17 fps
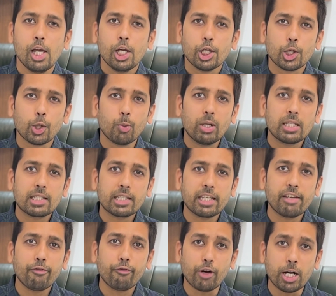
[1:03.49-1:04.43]
you will
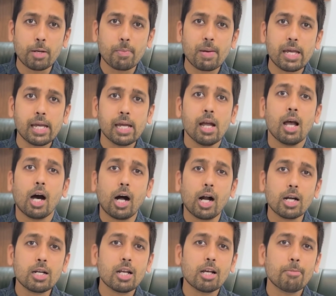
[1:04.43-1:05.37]
see fund B
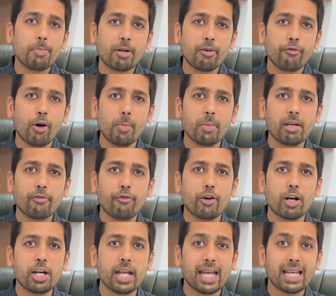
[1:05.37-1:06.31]
underperforming
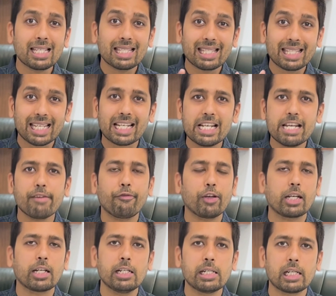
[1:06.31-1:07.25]
fund A
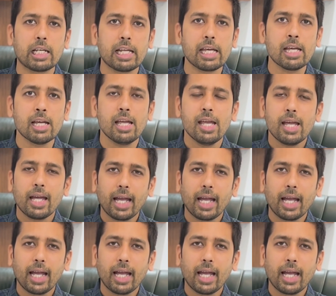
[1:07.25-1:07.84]
significantly,